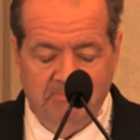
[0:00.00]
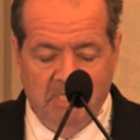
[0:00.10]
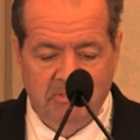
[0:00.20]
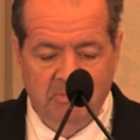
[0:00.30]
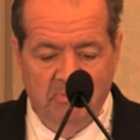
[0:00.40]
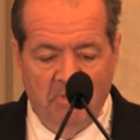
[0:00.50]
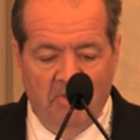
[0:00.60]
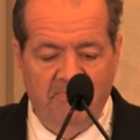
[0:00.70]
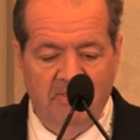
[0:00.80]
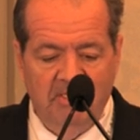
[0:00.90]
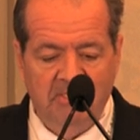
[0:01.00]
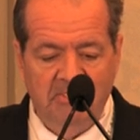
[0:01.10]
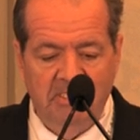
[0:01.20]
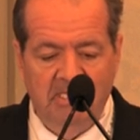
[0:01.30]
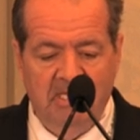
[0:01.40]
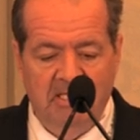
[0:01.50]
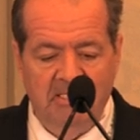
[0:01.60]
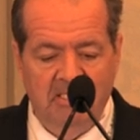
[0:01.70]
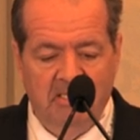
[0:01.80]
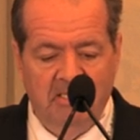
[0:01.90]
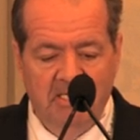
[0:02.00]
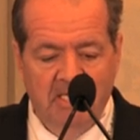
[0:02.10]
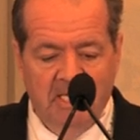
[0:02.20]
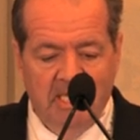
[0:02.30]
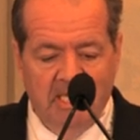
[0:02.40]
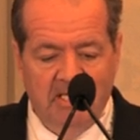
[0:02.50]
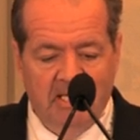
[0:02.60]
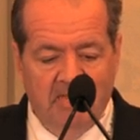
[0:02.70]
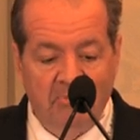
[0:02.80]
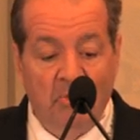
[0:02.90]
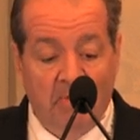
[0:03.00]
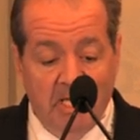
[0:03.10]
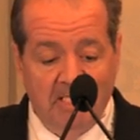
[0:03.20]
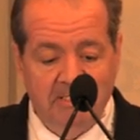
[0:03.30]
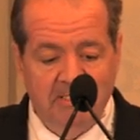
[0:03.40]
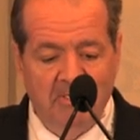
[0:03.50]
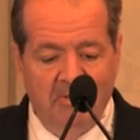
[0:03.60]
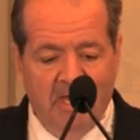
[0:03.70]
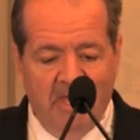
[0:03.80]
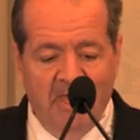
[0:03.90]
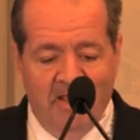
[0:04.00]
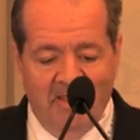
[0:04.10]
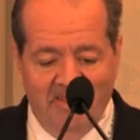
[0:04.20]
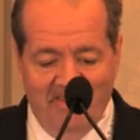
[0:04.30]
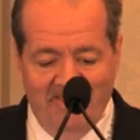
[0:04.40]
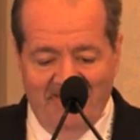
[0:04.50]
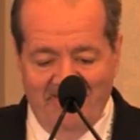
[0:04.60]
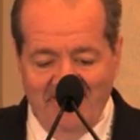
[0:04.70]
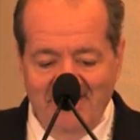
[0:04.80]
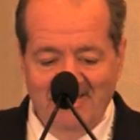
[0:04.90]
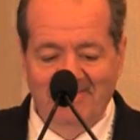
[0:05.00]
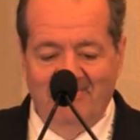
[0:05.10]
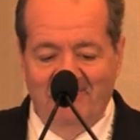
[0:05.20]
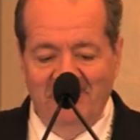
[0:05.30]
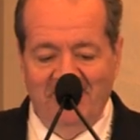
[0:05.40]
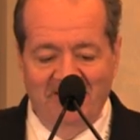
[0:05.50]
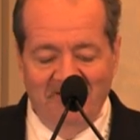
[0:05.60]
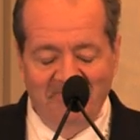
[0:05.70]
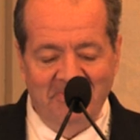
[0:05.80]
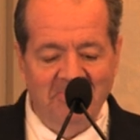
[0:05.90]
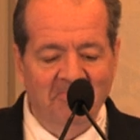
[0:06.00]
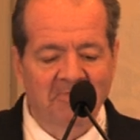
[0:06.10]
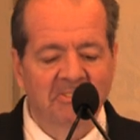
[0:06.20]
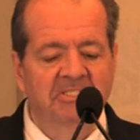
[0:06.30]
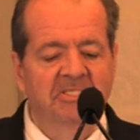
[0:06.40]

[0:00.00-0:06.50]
not doing well financially, and I have no grants. So, so we're really kind of in trouble.